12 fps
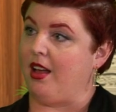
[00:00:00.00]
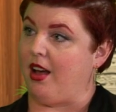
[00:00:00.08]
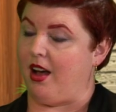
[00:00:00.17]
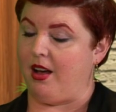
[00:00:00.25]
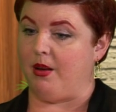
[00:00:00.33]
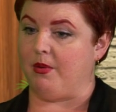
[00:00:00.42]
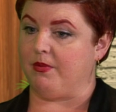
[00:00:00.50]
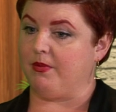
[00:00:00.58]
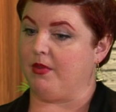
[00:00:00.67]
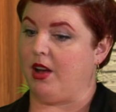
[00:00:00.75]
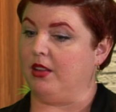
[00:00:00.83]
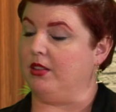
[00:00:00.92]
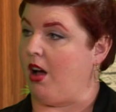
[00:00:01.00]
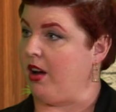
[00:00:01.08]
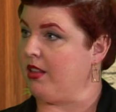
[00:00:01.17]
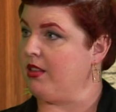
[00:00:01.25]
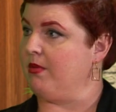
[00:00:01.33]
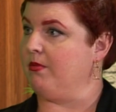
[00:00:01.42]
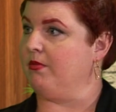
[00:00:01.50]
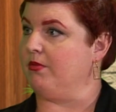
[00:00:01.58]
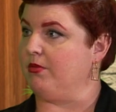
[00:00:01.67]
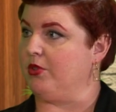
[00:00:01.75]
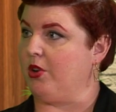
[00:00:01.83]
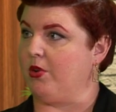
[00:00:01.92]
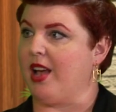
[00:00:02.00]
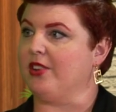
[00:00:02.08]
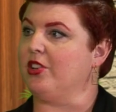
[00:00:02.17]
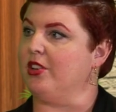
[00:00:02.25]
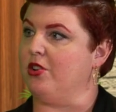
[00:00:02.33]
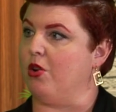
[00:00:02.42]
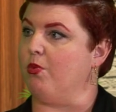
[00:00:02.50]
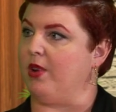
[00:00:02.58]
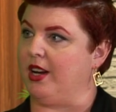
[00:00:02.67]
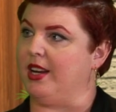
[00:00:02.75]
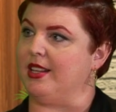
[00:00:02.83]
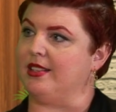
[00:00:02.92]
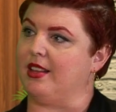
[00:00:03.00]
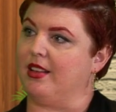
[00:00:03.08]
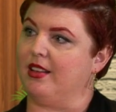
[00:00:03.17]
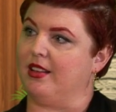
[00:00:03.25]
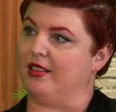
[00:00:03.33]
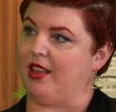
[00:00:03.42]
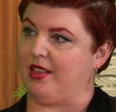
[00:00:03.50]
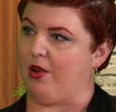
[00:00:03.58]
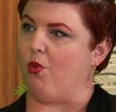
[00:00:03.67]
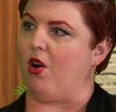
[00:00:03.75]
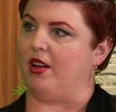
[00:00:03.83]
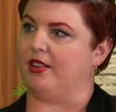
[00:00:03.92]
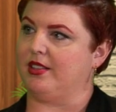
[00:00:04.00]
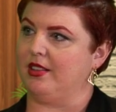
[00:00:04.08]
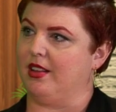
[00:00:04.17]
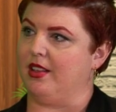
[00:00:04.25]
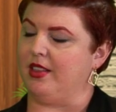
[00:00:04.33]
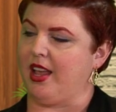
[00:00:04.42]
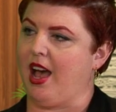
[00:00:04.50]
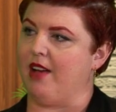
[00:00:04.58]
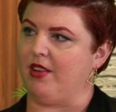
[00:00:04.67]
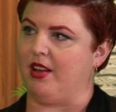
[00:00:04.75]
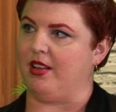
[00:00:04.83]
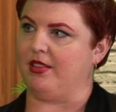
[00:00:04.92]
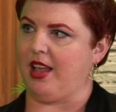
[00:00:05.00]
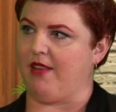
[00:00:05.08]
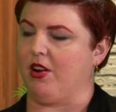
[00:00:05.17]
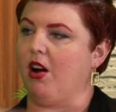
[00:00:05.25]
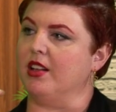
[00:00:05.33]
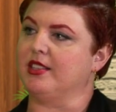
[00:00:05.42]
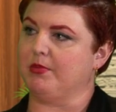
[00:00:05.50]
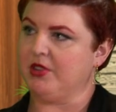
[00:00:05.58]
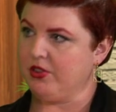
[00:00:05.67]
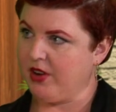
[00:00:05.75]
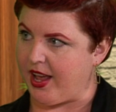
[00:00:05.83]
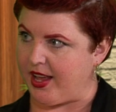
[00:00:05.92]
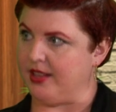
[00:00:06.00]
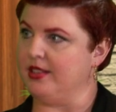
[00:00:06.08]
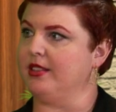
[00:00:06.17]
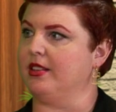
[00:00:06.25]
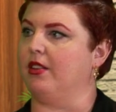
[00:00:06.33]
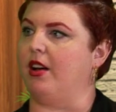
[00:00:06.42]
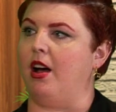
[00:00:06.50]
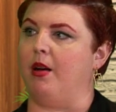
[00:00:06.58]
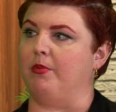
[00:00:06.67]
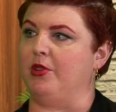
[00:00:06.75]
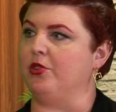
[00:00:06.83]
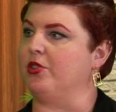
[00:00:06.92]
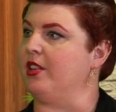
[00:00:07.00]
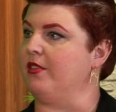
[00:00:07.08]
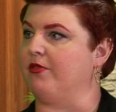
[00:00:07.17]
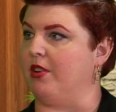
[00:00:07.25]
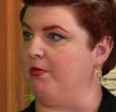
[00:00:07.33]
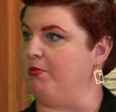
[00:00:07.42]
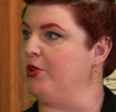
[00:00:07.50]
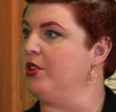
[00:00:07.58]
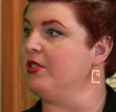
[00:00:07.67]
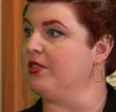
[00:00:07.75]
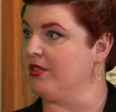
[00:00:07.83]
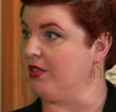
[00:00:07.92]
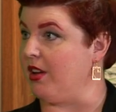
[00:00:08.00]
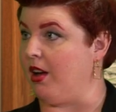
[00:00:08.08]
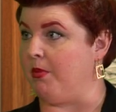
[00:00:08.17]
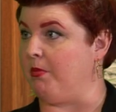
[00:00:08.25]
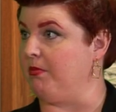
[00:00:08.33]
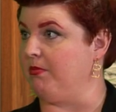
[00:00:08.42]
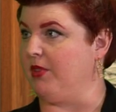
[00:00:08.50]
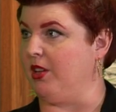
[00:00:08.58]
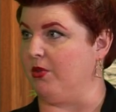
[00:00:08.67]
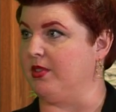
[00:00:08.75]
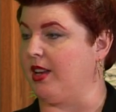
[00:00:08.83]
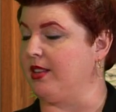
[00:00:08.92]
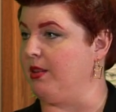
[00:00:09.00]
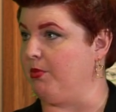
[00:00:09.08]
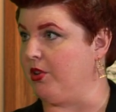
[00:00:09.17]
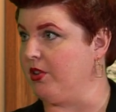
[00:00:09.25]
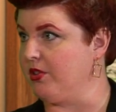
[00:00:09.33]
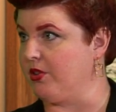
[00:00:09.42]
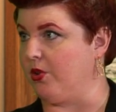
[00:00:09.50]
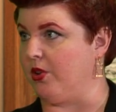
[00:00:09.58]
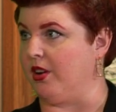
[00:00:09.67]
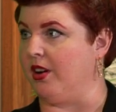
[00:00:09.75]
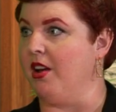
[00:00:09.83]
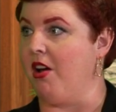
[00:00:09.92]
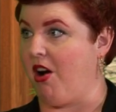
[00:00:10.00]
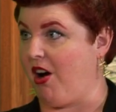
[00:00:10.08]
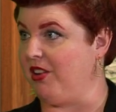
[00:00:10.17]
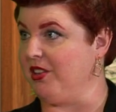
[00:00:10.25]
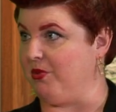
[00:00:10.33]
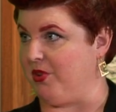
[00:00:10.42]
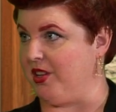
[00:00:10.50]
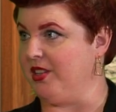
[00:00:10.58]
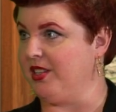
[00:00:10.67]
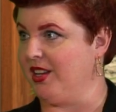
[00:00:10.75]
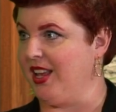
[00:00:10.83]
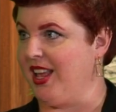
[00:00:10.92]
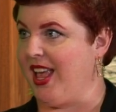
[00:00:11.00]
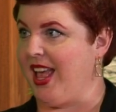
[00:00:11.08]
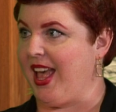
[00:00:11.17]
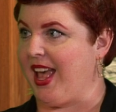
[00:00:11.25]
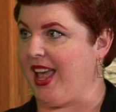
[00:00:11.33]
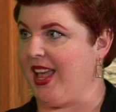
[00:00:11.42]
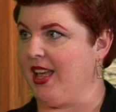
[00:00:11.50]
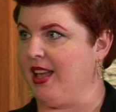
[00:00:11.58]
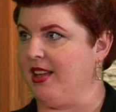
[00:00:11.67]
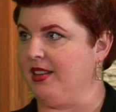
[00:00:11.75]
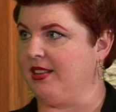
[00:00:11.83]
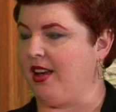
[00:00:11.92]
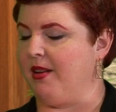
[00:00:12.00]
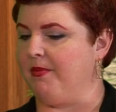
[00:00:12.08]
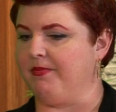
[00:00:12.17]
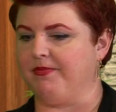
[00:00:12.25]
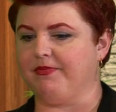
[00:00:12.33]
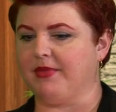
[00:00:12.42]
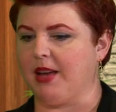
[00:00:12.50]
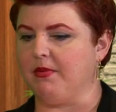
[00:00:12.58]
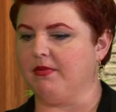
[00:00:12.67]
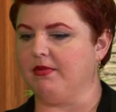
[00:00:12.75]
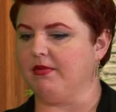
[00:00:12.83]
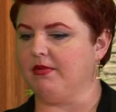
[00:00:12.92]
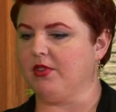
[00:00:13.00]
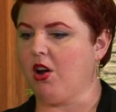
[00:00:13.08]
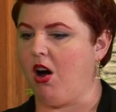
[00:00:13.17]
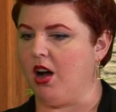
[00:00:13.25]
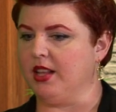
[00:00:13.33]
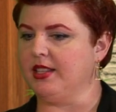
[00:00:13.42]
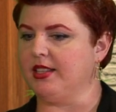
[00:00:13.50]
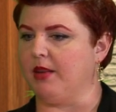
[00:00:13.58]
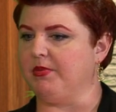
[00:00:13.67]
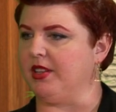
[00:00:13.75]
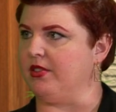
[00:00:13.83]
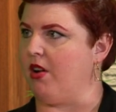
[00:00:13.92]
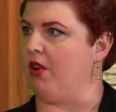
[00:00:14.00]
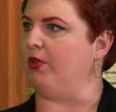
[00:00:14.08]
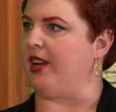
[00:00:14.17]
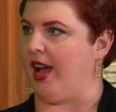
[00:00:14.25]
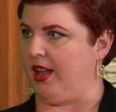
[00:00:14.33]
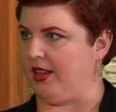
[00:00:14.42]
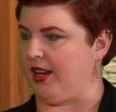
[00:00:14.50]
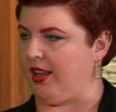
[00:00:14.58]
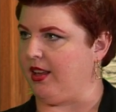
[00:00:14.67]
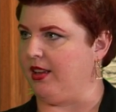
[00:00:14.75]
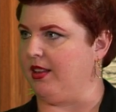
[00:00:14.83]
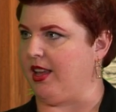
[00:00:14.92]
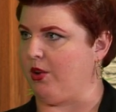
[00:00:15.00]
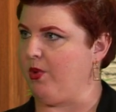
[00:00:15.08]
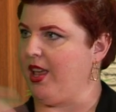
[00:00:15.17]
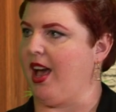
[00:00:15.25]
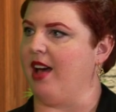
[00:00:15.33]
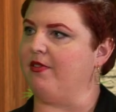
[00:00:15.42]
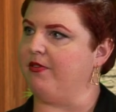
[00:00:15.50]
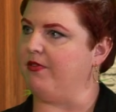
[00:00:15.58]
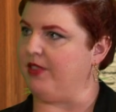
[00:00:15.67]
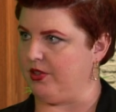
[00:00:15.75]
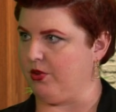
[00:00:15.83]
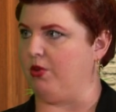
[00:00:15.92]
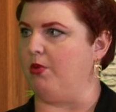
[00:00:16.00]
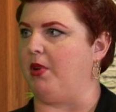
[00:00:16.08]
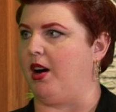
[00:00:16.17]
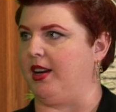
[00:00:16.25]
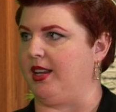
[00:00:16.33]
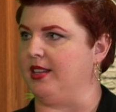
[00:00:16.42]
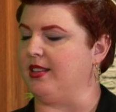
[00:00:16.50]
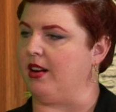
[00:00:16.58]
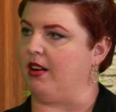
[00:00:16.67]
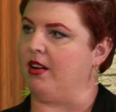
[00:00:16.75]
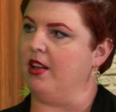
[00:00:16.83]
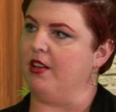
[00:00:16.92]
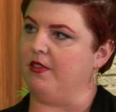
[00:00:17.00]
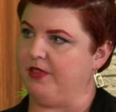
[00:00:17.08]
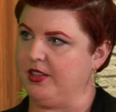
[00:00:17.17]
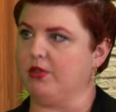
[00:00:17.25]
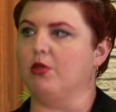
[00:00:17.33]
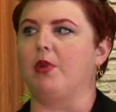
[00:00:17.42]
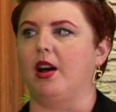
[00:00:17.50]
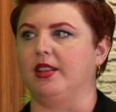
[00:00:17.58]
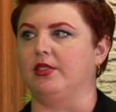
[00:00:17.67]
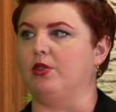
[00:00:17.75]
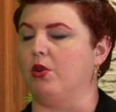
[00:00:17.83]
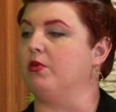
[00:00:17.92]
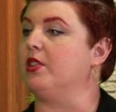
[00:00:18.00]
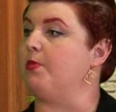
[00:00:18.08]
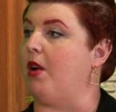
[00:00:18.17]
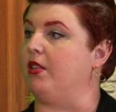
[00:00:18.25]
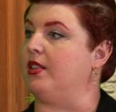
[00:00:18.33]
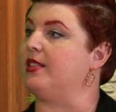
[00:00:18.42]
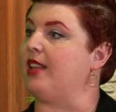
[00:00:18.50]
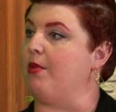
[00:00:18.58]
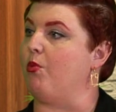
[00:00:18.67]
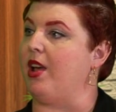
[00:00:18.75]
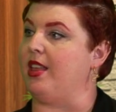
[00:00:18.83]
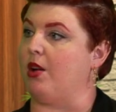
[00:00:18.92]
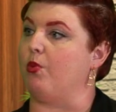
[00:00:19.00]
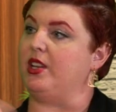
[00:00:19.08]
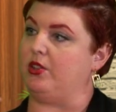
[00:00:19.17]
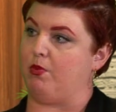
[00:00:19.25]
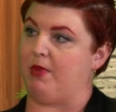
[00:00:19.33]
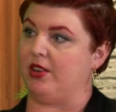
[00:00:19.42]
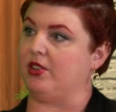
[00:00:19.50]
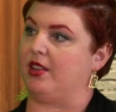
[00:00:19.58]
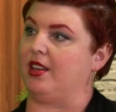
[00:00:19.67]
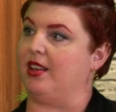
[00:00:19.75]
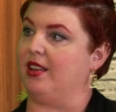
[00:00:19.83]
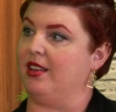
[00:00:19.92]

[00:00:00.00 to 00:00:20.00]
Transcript: Uh, a lot of them don't actually know what it is that they want. They, oh. have, a, they have a concept in their heads, mm-hmm. um, usually from books, um, you know, sexy books or Hollywood. And um, that concept is not reality. Like we have physical bodies and our physical bodies don't respond the same way that we do mentally.